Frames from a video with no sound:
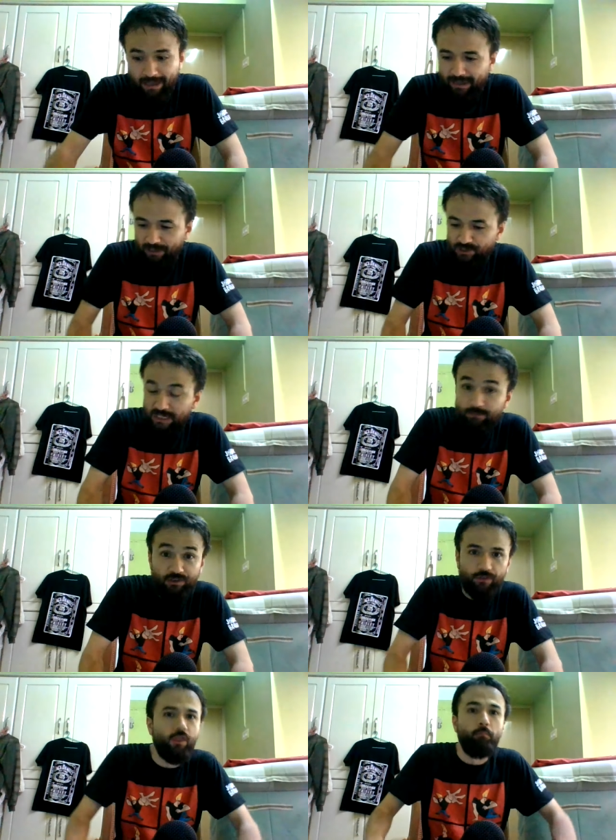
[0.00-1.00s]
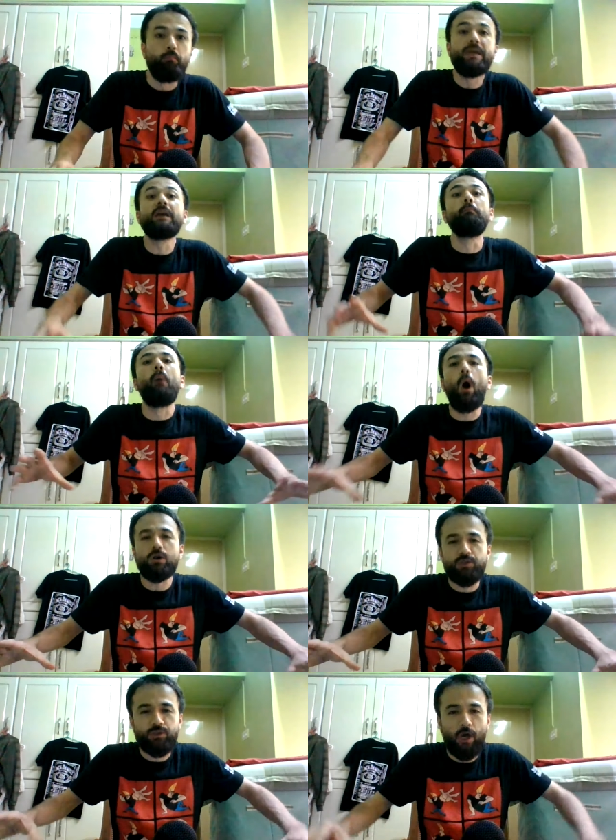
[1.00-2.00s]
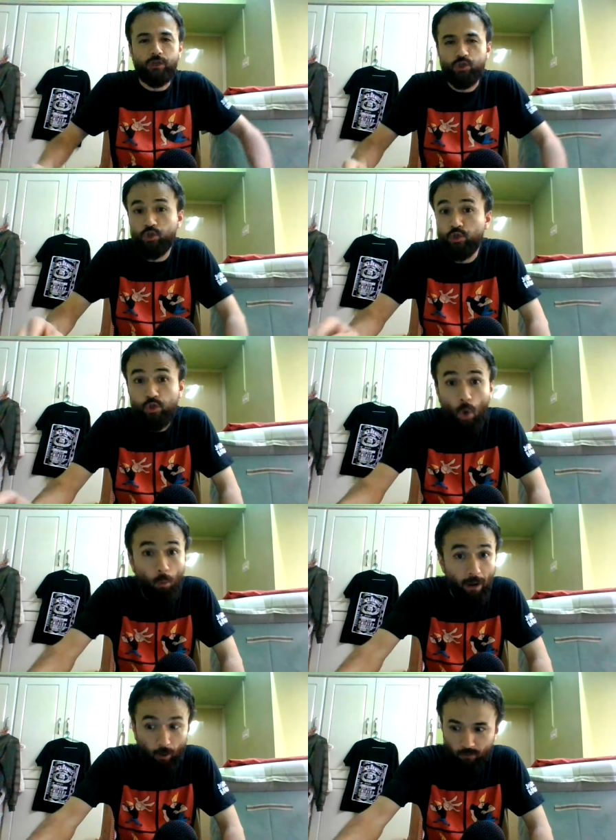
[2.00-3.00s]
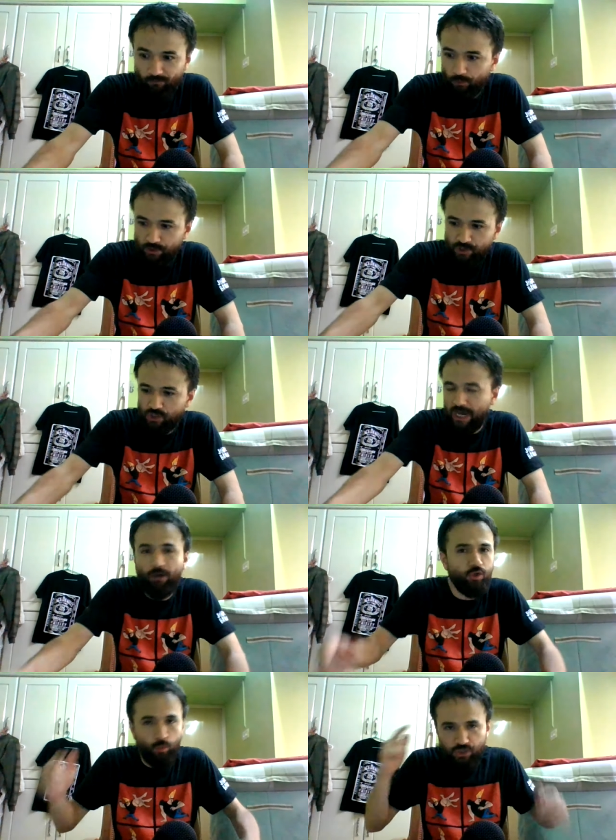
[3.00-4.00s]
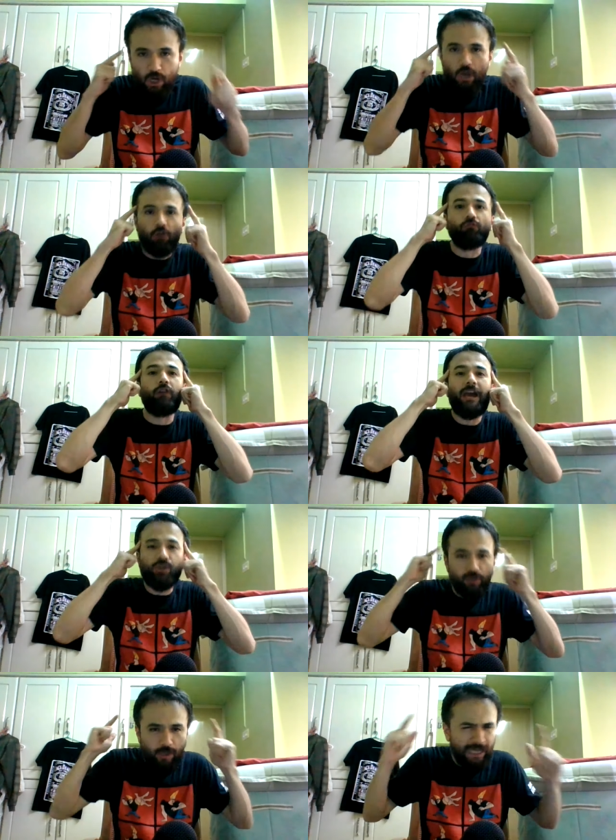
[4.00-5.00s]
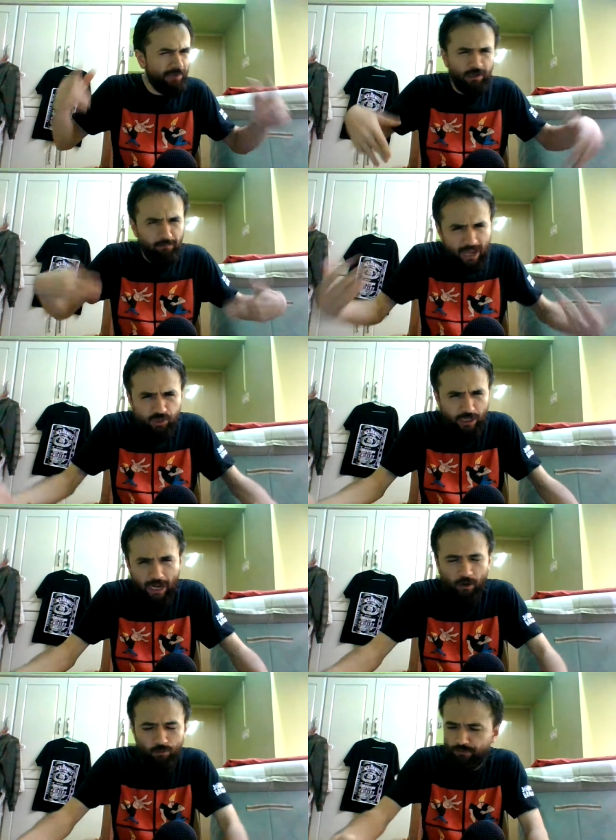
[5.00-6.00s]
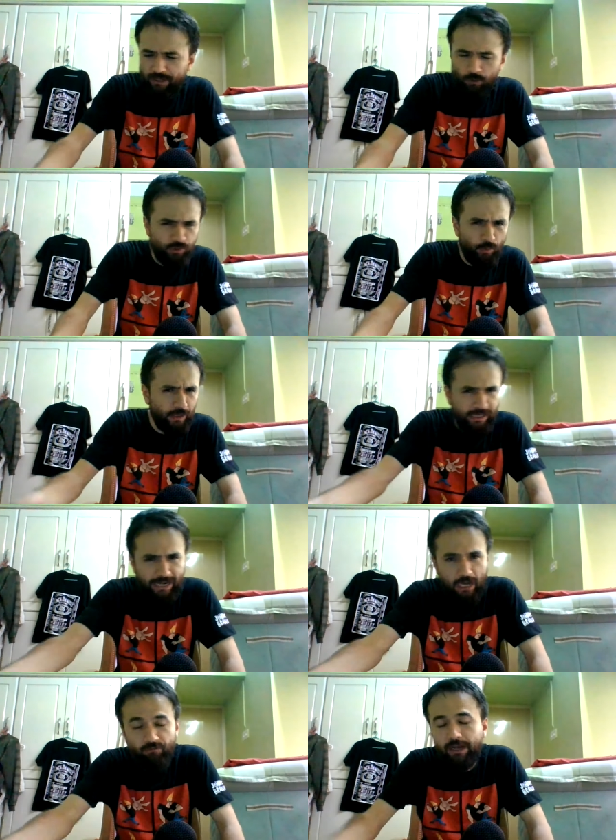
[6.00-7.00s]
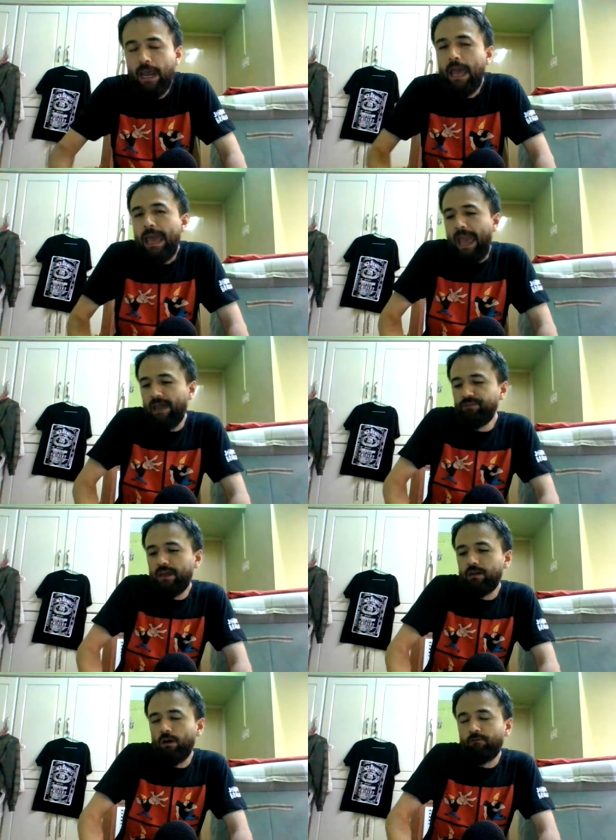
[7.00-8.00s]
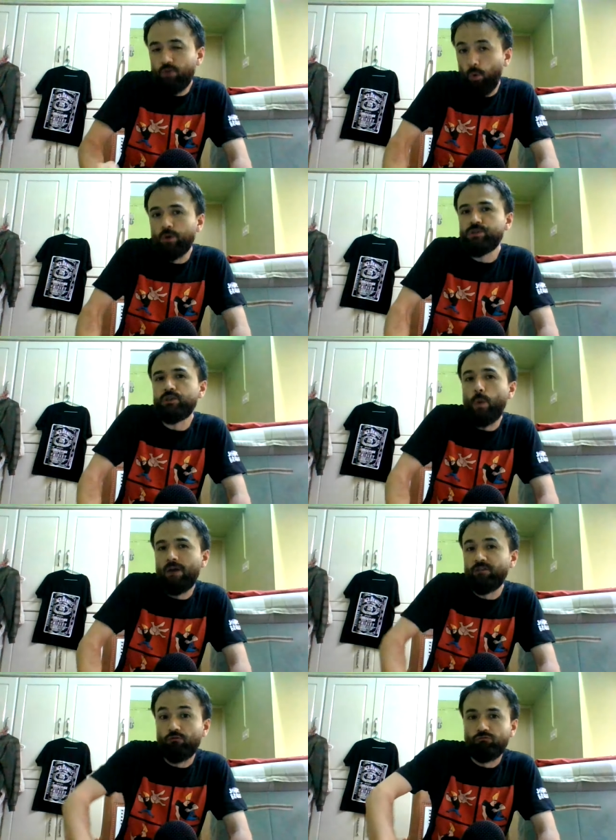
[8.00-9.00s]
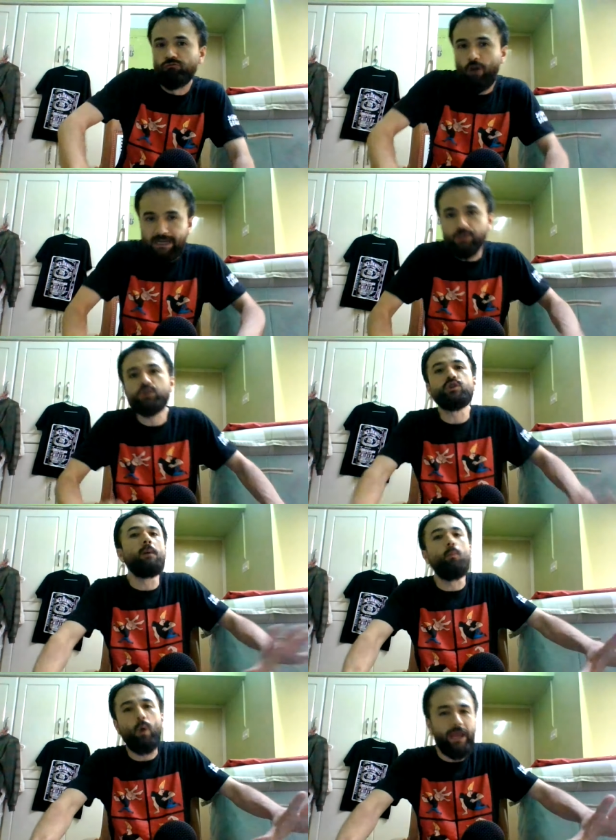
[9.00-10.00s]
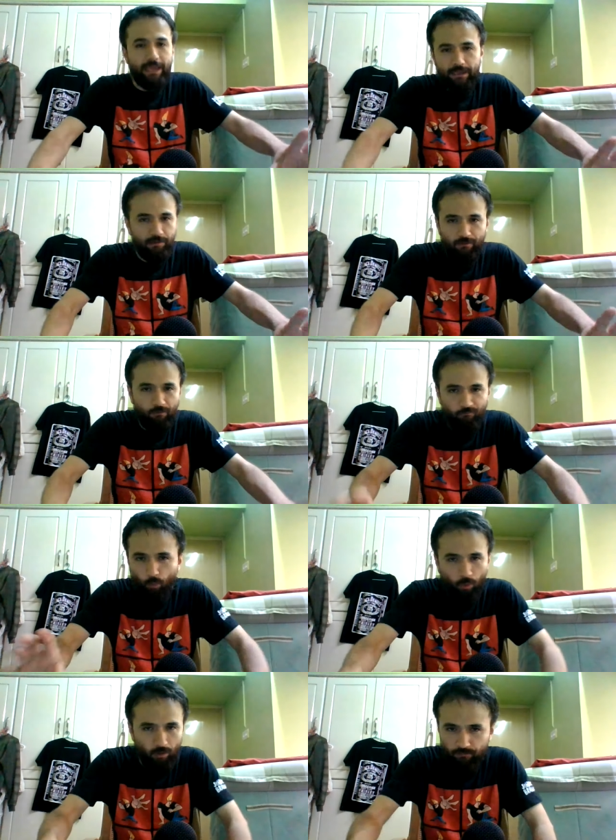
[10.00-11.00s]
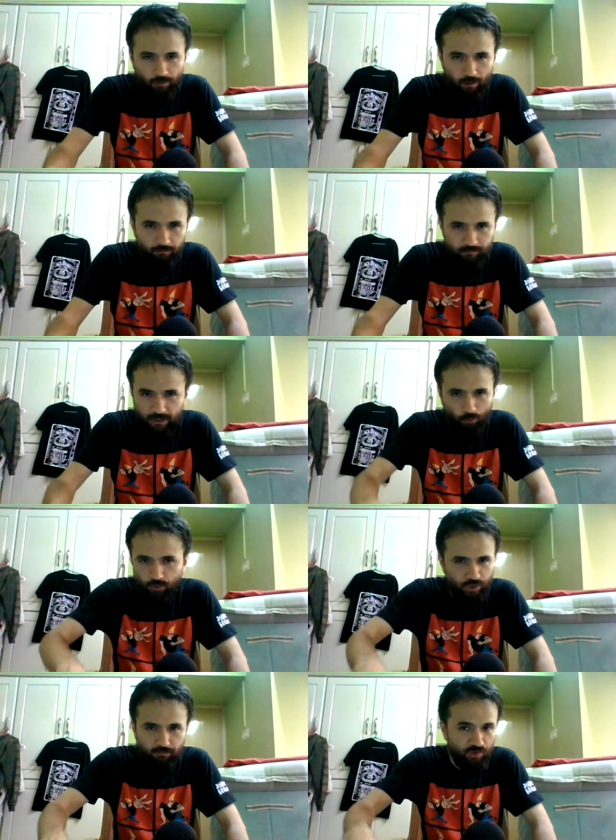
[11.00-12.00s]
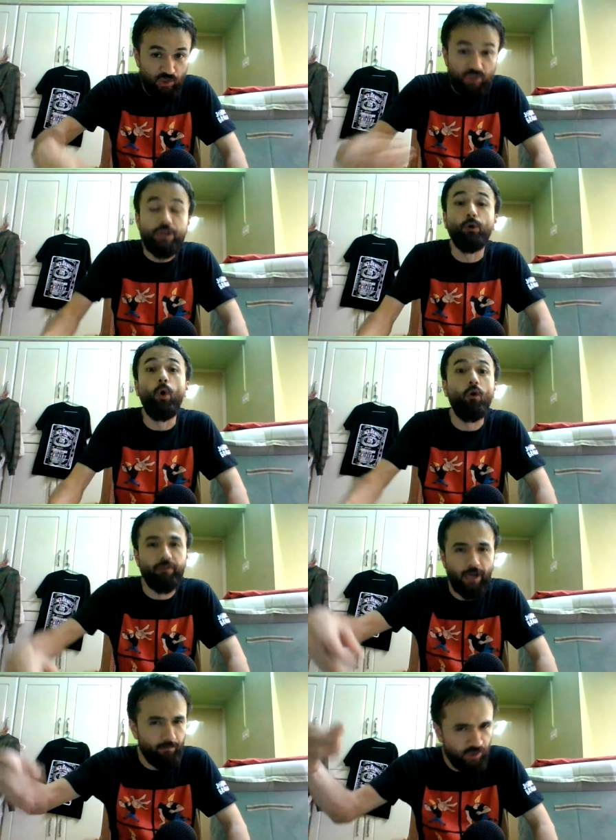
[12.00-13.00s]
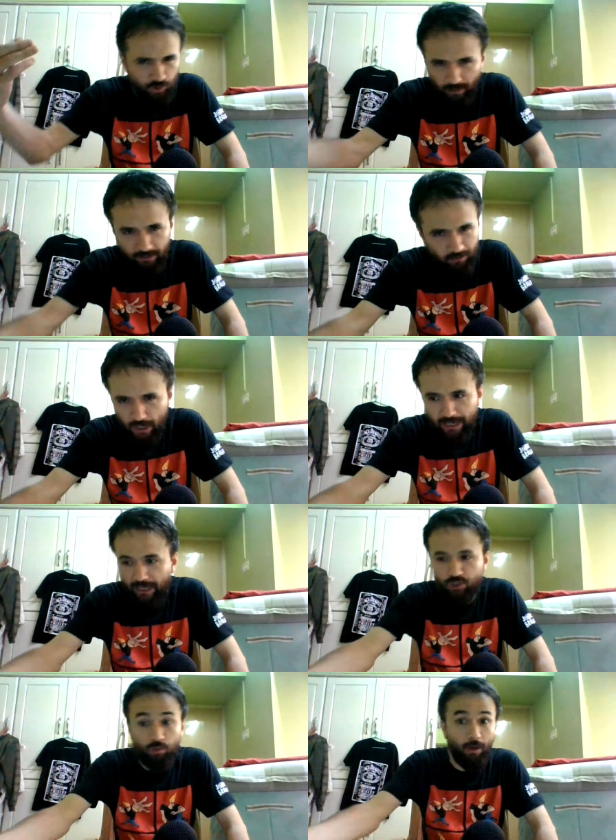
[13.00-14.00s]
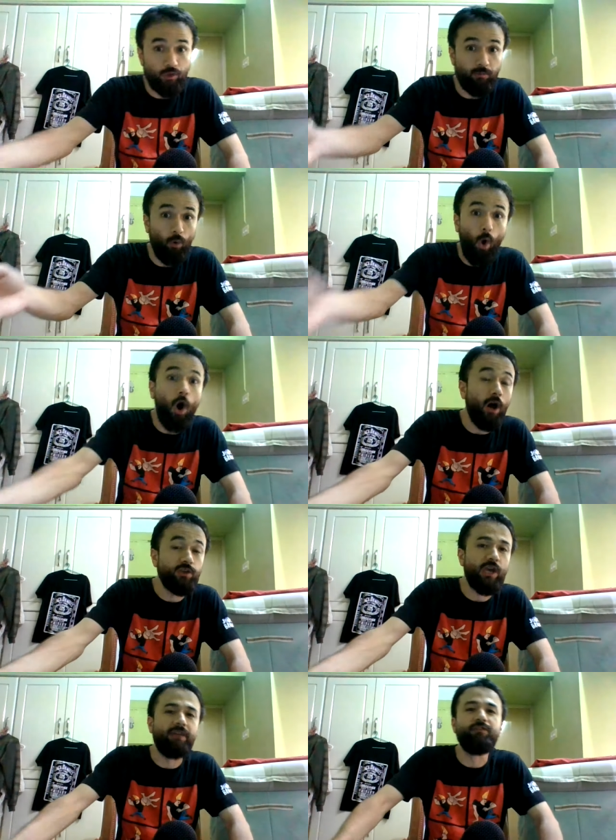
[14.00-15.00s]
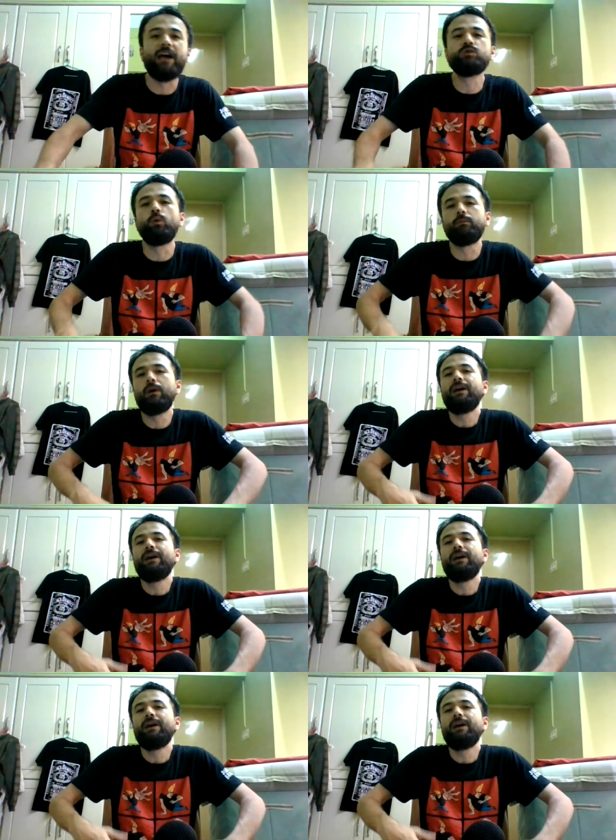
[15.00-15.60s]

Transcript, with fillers: It seems that the big boss has gotten so powerful, there's a challenge which rashly, you can't even imagine how the hero is going to get out of it. And then, of course, you have to write some way for the hero to still overcome it despite insurmountable odds, and that's what